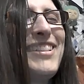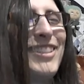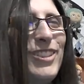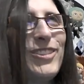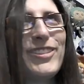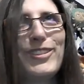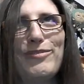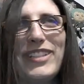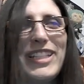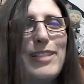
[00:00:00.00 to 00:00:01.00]
Chizuru's
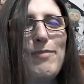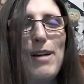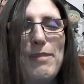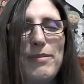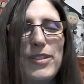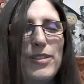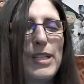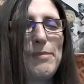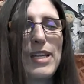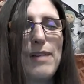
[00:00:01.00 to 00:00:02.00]
opinion of Mami was already
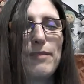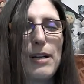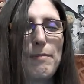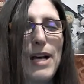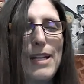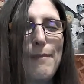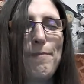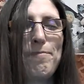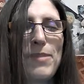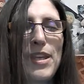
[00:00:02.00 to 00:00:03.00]
beyond rock bottom.
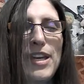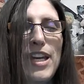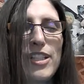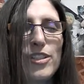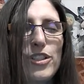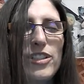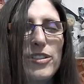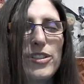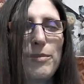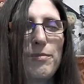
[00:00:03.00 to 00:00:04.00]

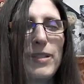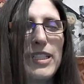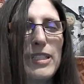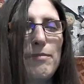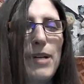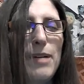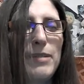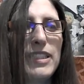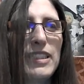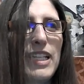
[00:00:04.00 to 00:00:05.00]
Jujutsu's opinion of Mami
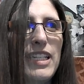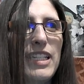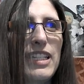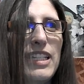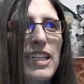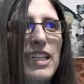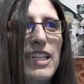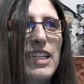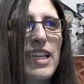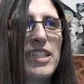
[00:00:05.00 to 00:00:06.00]
is like
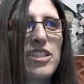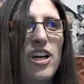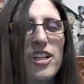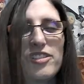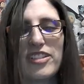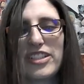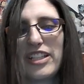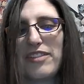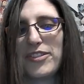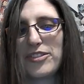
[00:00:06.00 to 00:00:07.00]
at Tartarus
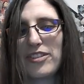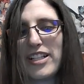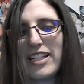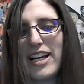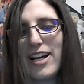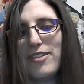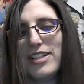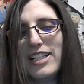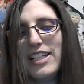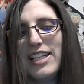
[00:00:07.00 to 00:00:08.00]
levels right now.
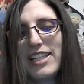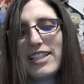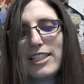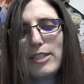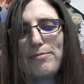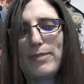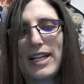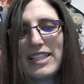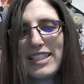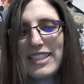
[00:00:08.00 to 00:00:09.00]
This is
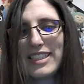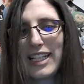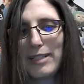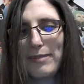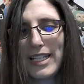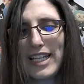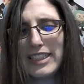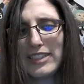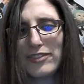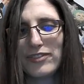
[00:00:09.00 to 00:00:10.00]
bad. The inside of my head
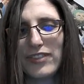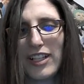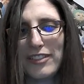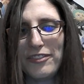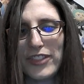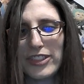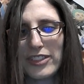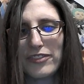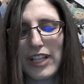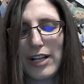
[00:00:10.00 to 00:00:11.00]
is a field of
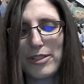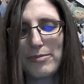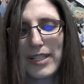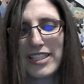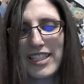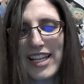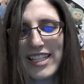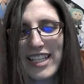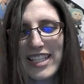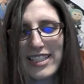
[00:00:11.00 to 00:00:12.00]
flowers because of that
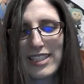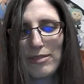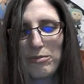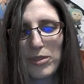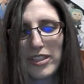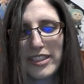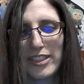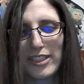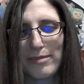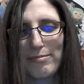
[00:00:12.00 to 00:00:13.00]
kiss. The world has
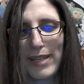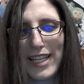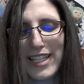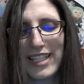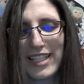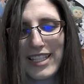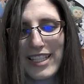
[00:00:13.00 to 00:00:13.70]
turned pink.